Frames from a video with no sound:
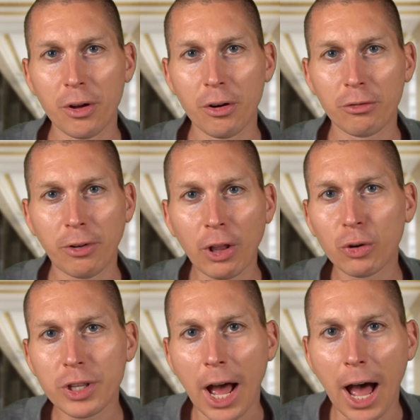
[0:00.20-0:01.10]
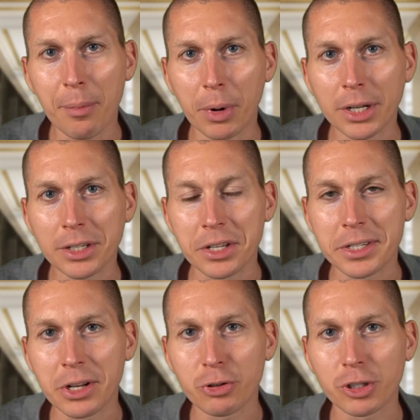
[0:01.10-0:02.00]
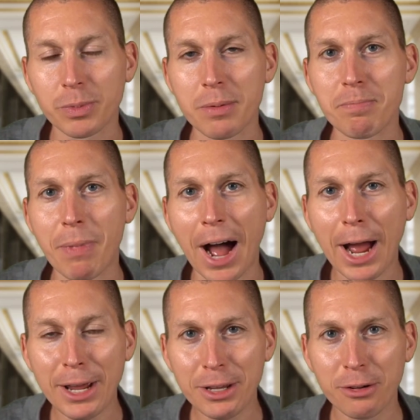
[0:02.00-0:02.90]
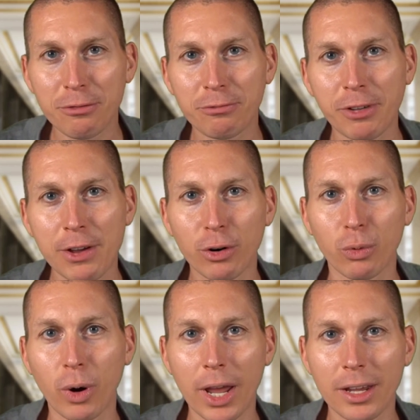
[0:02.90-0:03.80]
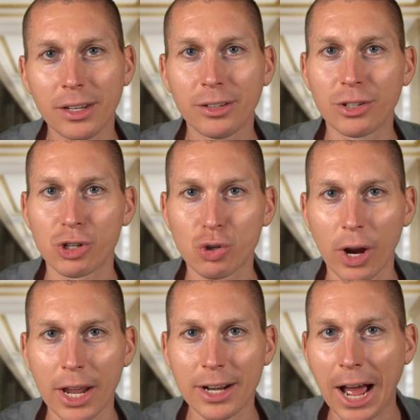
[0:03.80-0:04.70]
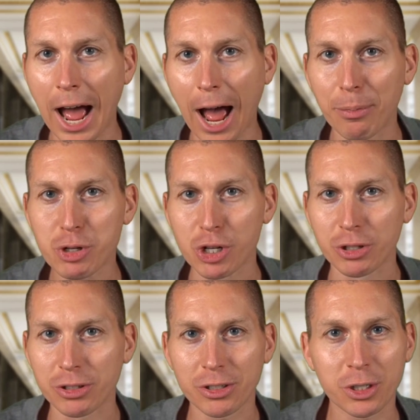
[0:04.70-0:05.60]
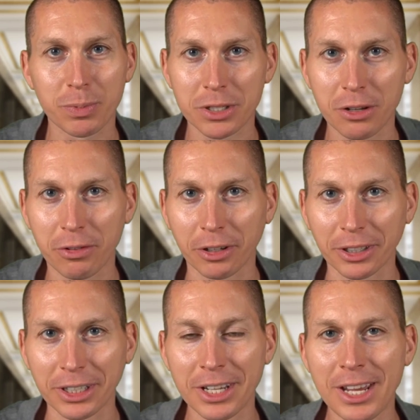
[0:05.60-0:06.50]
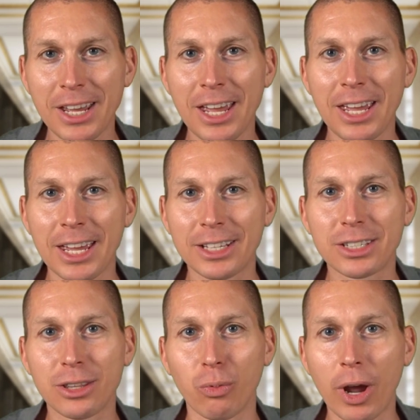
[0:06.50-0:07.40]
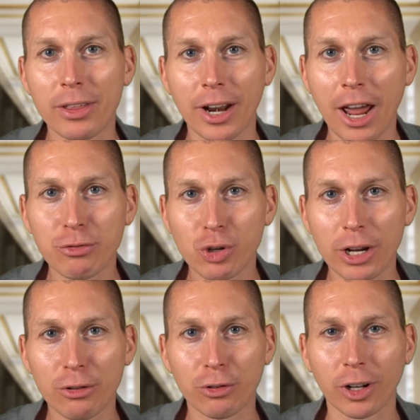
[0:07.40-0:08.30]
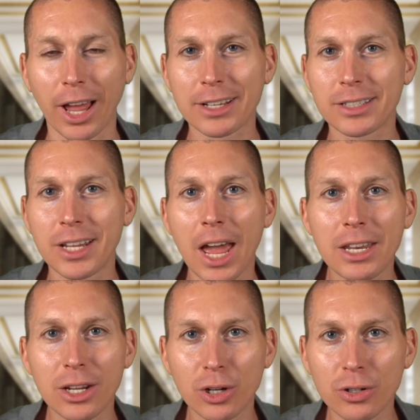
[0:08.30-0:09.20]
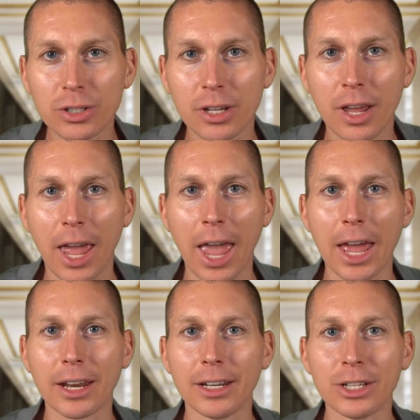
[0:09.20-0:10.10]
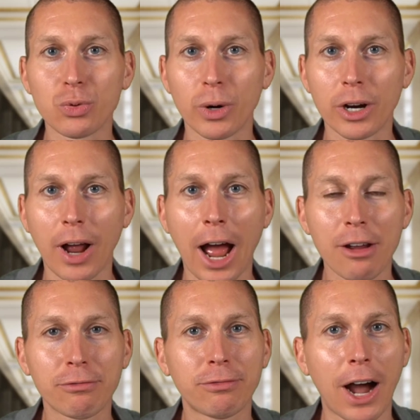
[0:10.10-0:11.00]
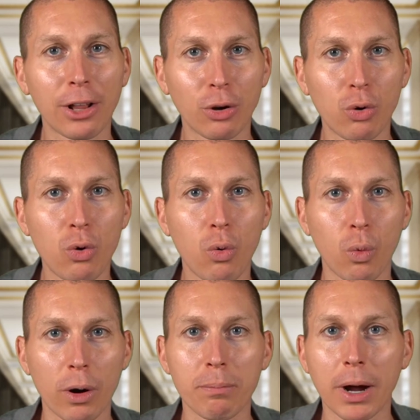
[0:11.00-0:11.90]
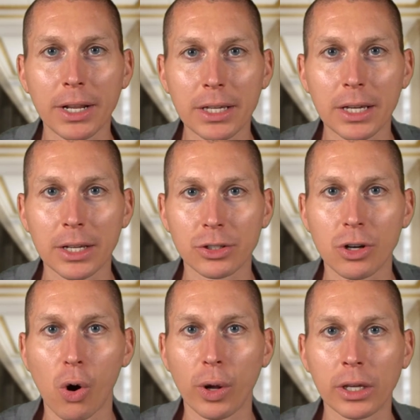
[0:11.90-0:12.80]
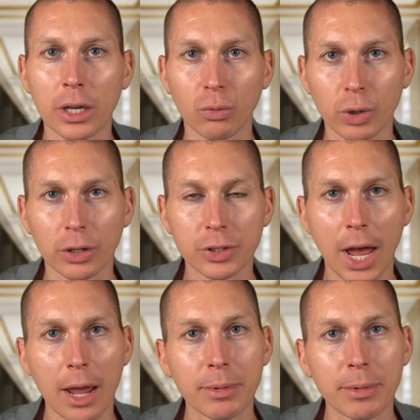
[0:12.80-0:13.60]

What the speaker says: Following the hot money continues to be my favorite way to trade options specifically. It's the way that I've traded for the last 10 years, and it's where I follow where money is going in real time.